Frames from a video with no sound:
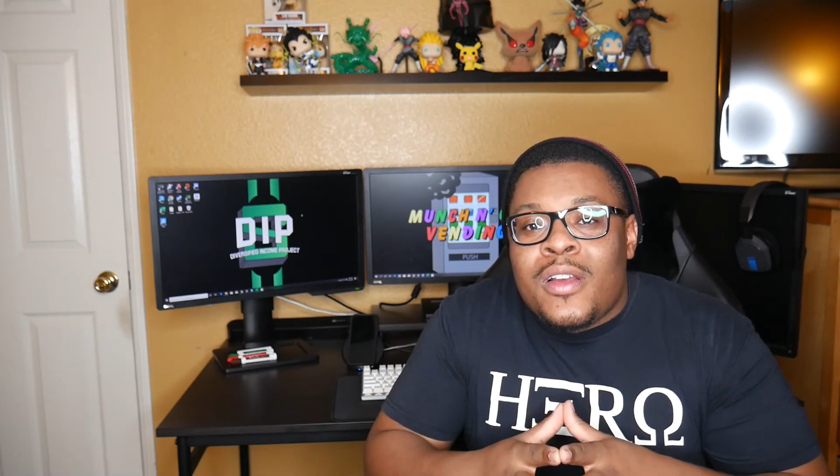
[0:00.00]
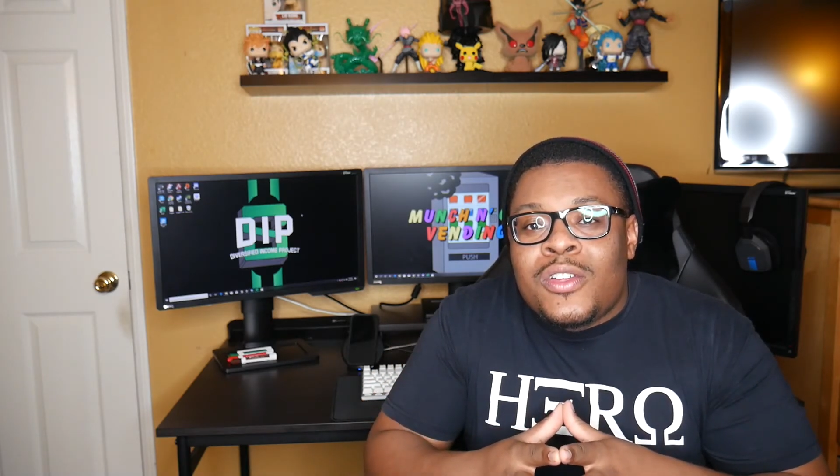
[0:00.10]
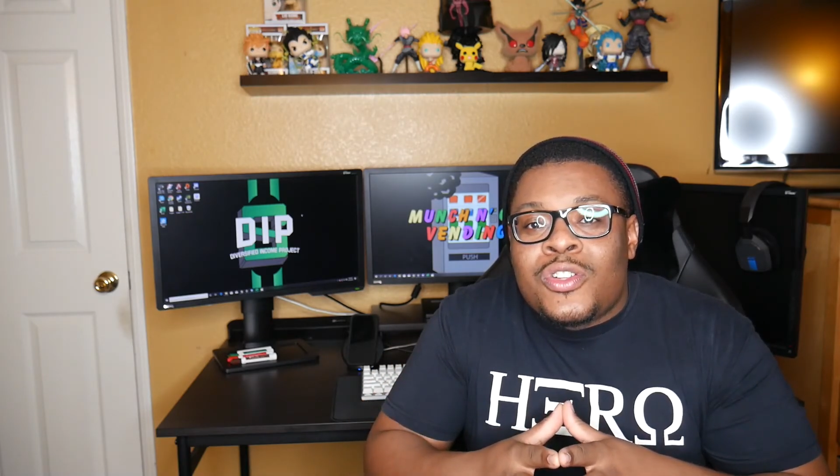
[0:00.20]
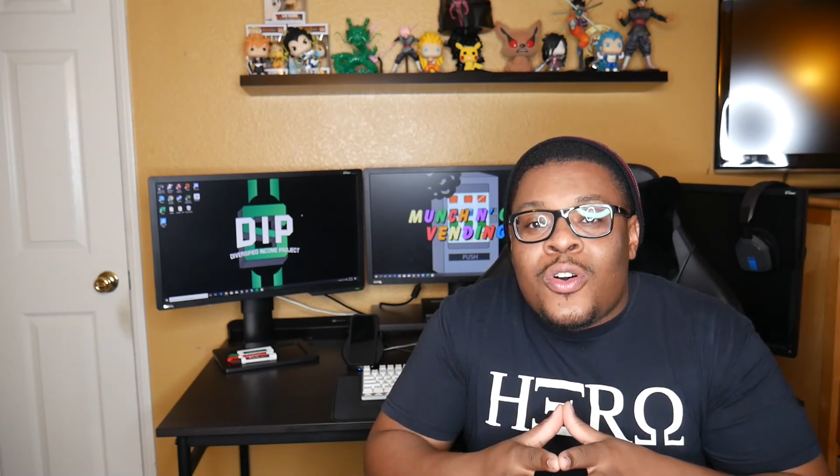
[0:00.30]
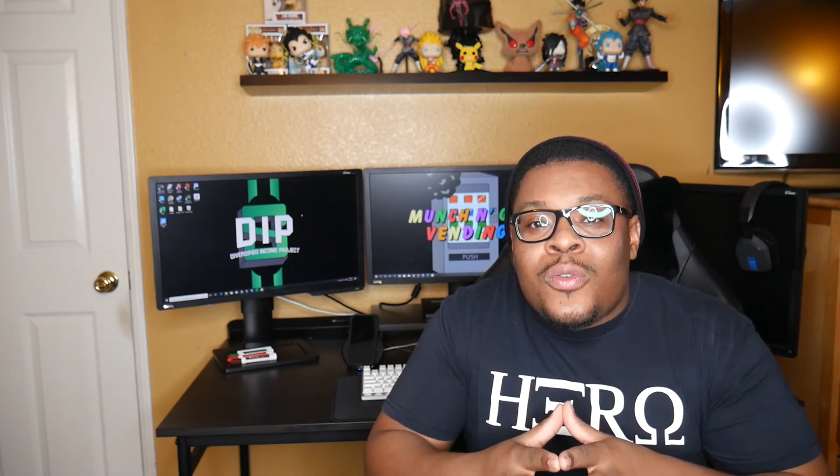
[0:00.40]

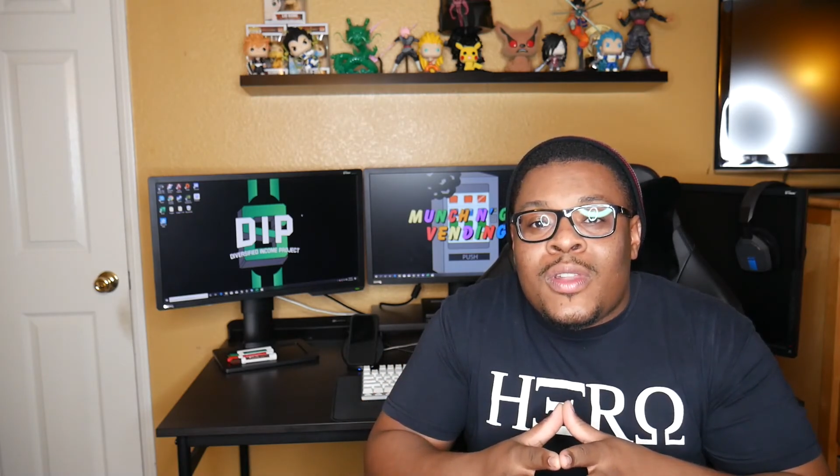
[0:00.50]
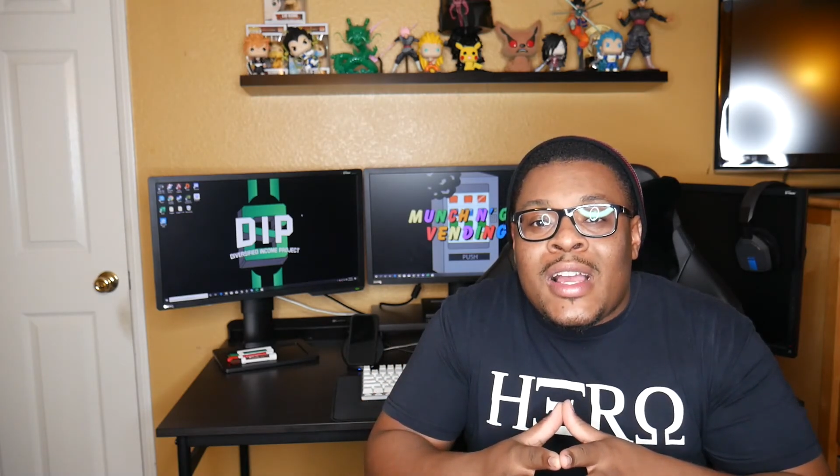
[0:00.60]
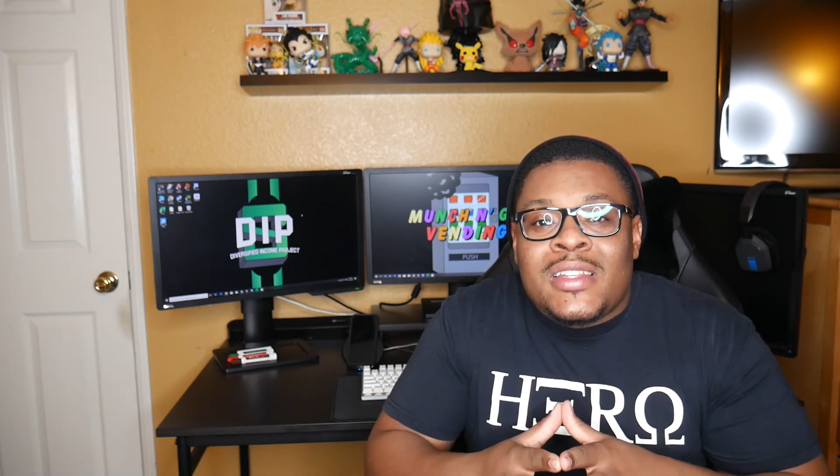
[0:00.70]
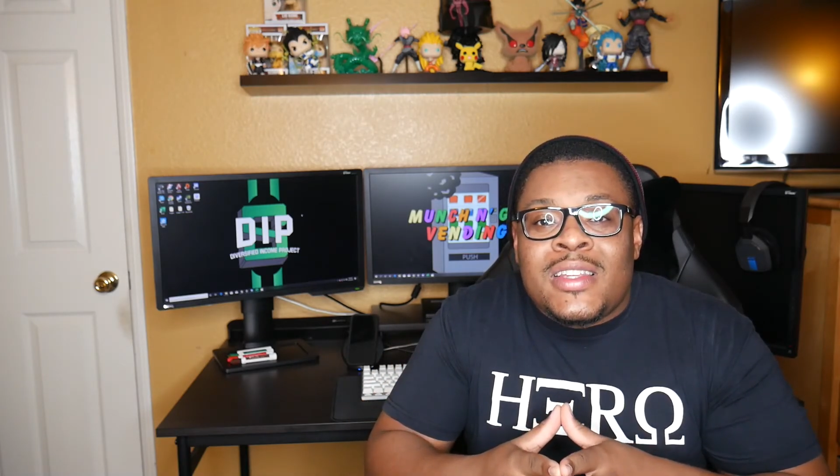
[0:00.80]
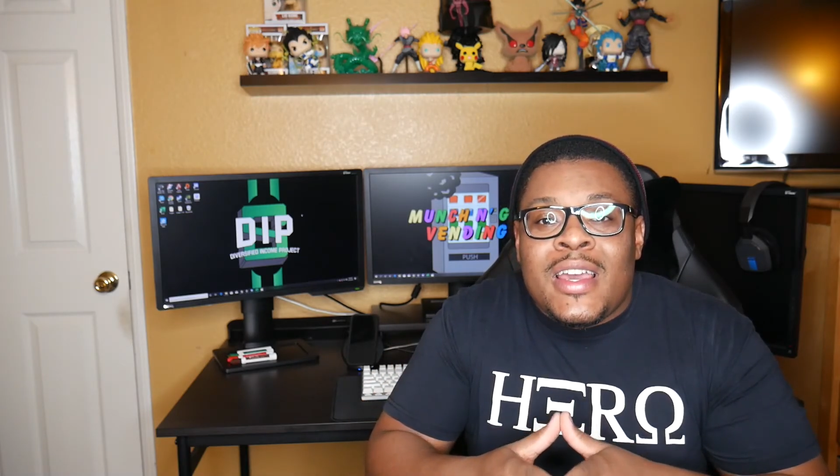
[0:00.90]
So,
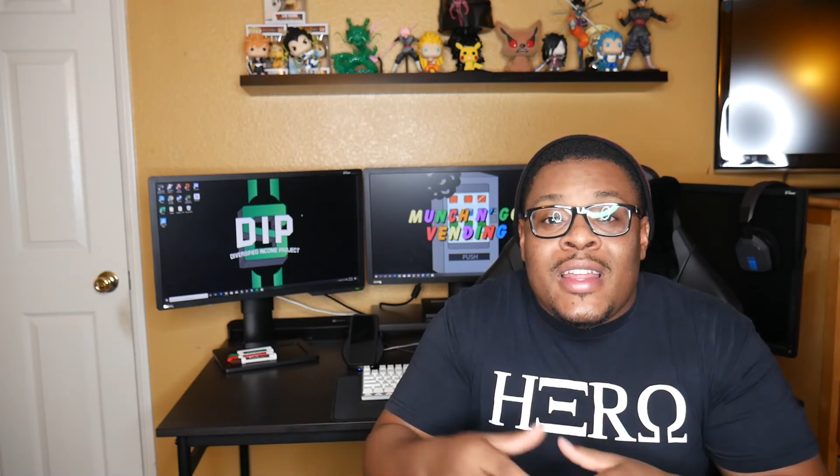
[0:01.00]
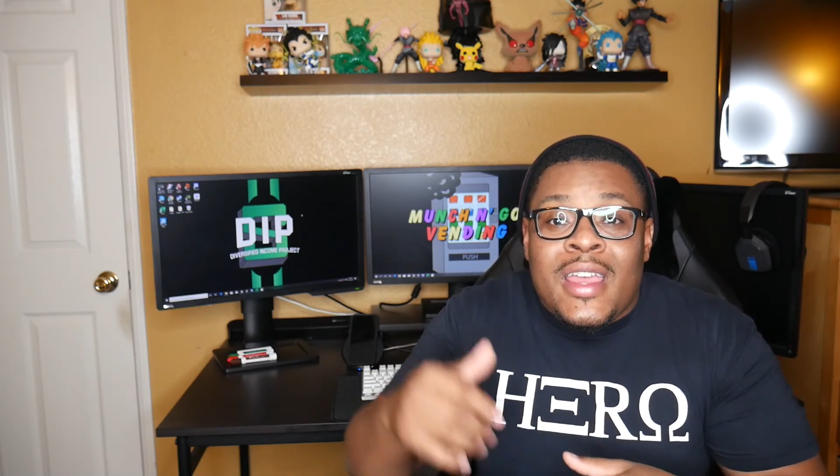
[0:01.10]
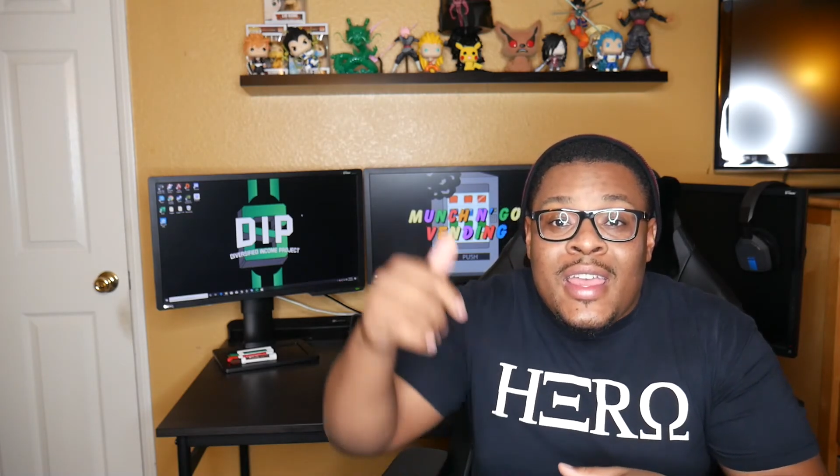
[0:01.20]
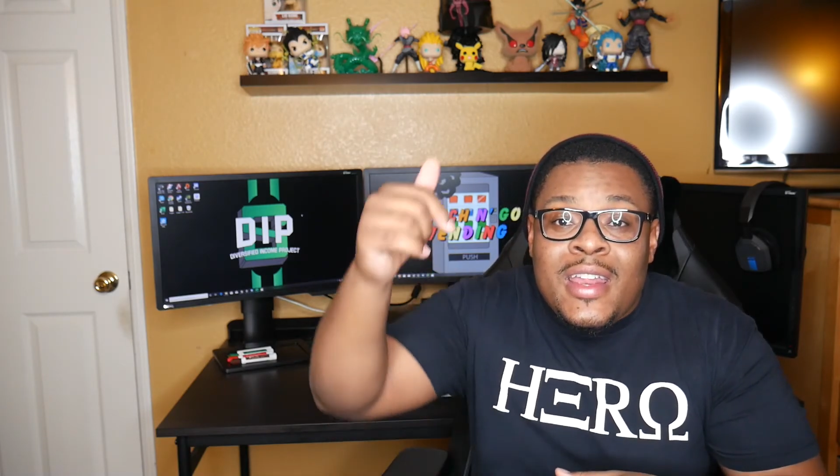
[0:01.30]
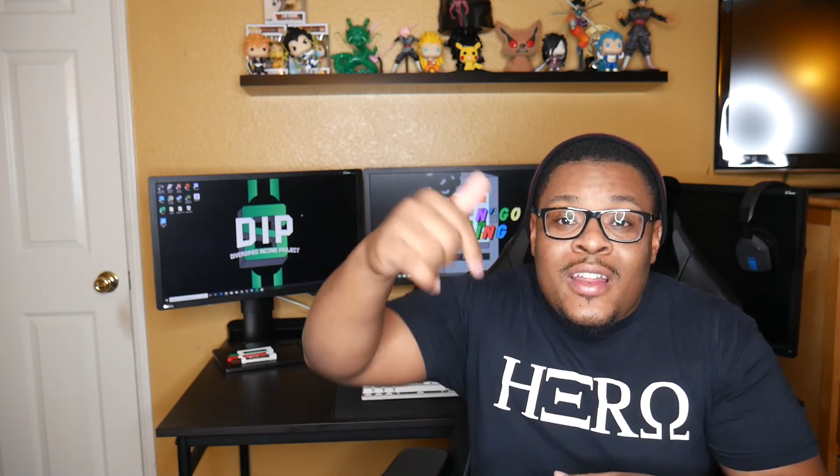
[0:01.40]
like I said,
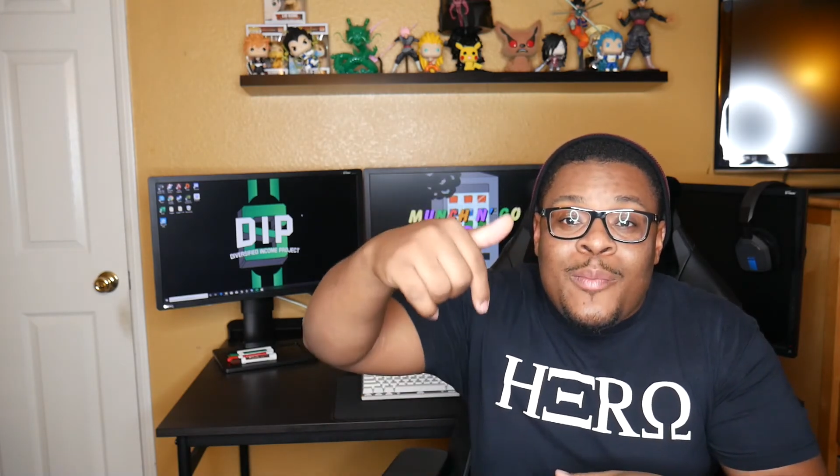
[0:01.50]
hit it